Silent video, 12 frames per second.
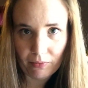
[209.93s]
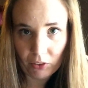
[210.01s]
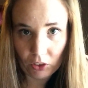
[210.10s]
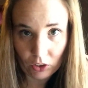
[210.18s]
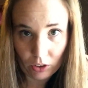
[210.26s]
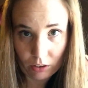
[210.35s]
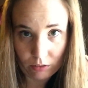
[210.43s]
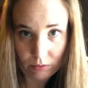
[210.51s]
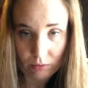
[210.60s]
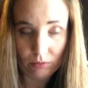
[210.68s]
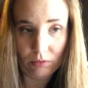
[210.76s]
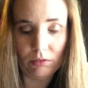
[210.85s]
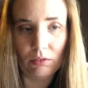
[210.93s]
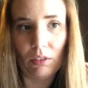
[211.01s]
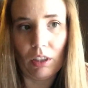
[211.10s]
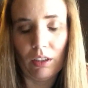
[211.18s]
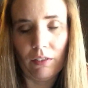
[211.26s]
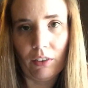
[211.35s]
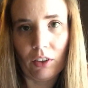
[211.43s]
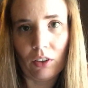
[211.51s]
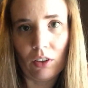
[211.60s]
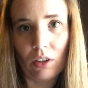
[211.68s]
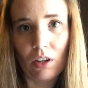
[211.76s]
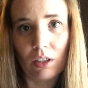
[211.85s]
further
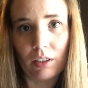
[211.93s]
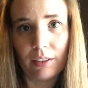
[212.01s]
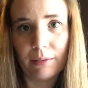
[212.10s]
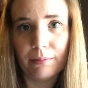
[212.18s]
further along.